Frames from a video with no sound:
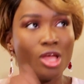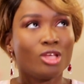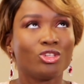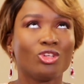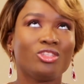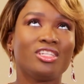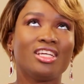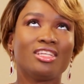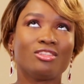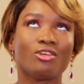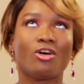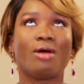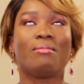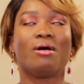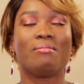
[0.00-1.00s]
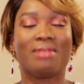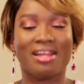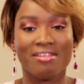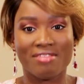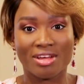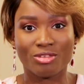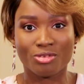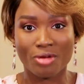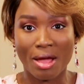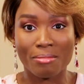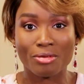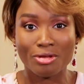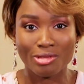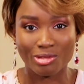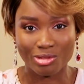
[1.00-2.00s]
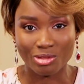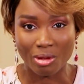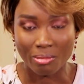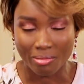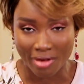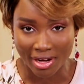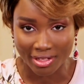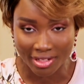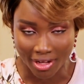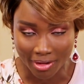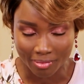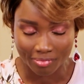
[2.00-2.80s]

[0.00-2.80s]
So today is not about malaria, so I'm going to stop right there.